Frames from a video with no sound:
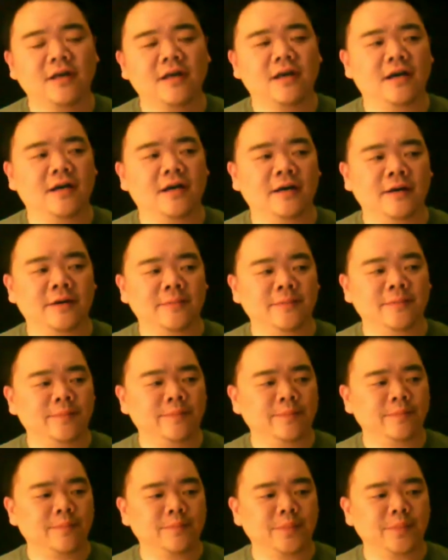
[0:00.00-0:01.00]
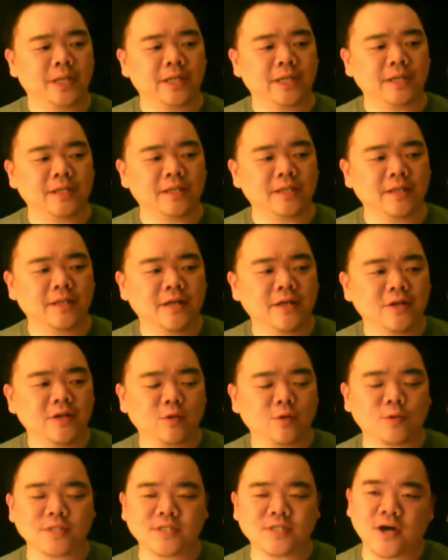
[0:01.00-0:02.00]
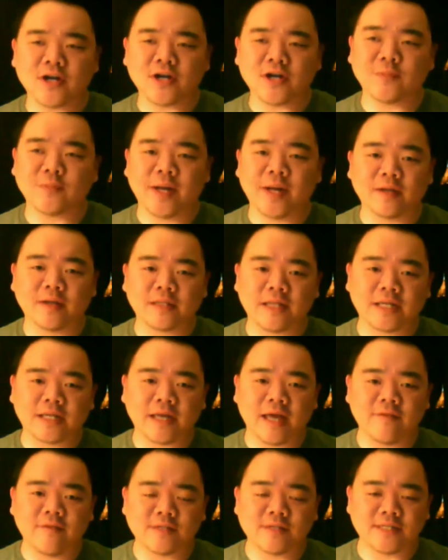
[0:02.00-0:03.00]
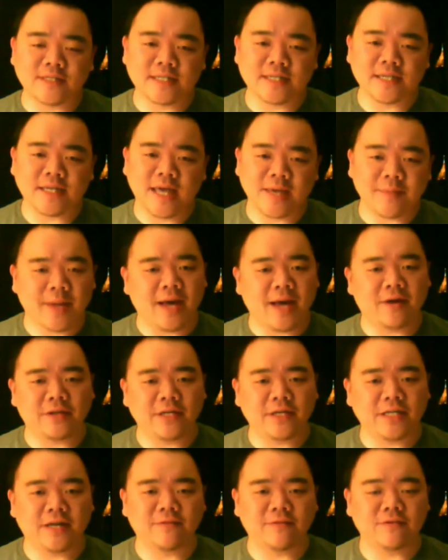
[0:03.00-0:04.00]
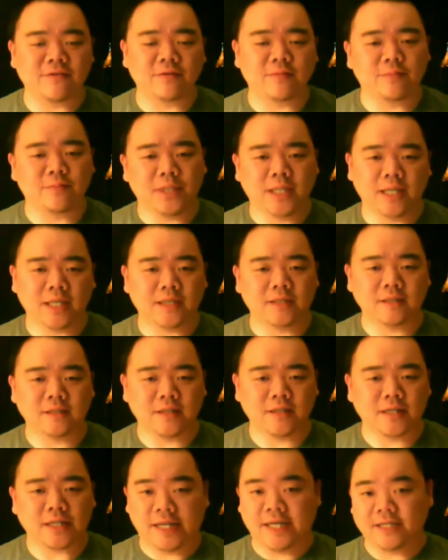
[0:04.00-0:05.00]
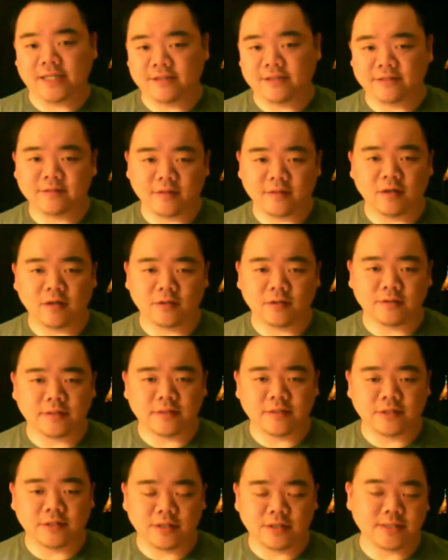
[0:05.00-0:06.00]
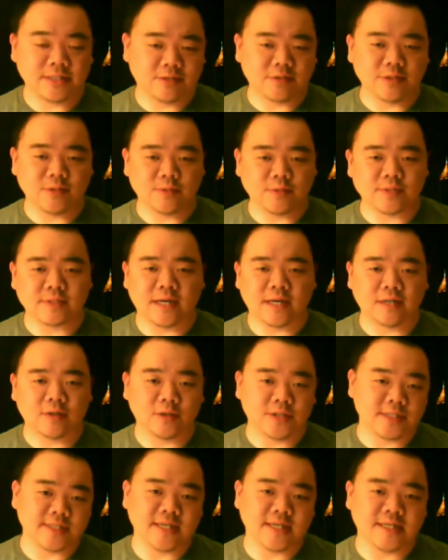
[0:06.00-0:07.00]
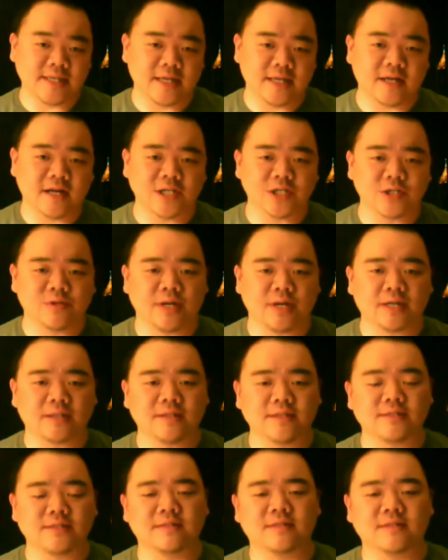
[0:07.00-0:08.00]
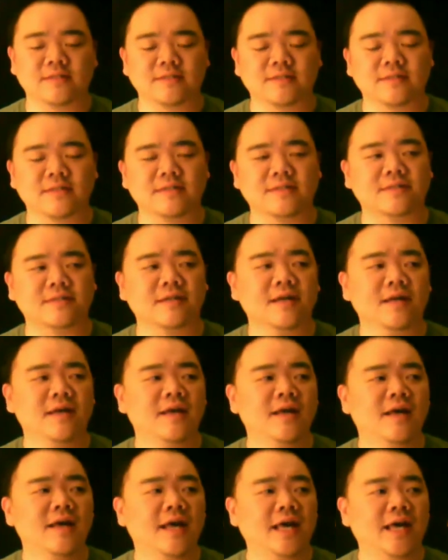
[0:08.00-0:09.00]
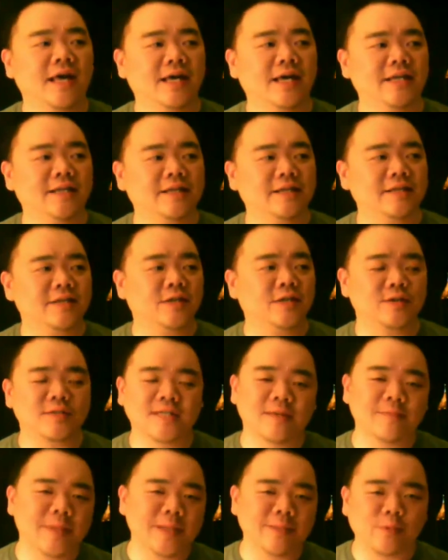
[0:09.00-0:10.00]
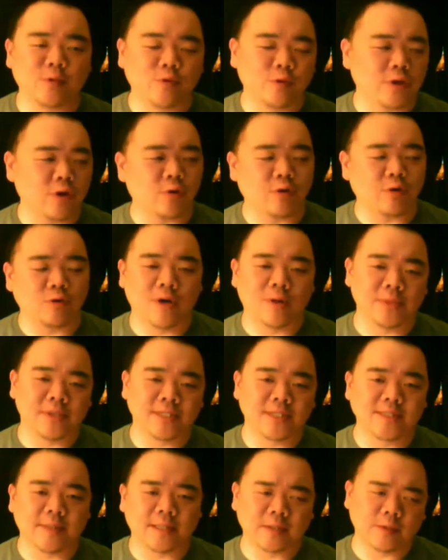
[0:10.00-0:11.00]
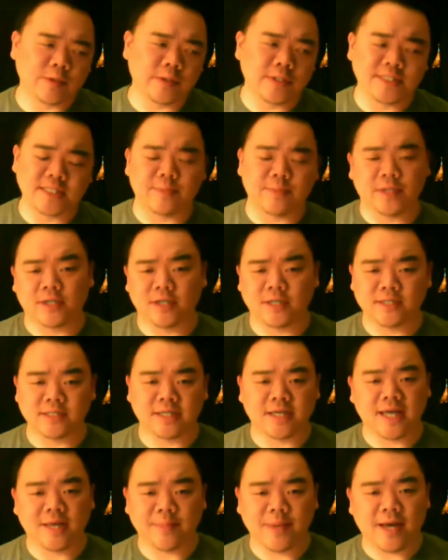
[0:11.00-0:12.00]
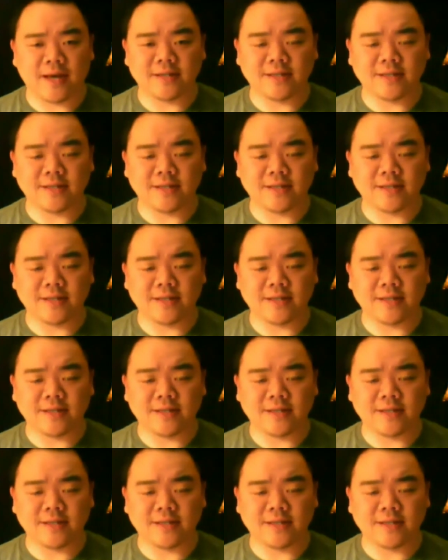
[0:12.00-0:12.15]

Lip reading: But there was talk about, ever since he came out, he never played again, until he was signed on this 10-day contract this season. And some people, there were rumblings about, well, is it because he came out?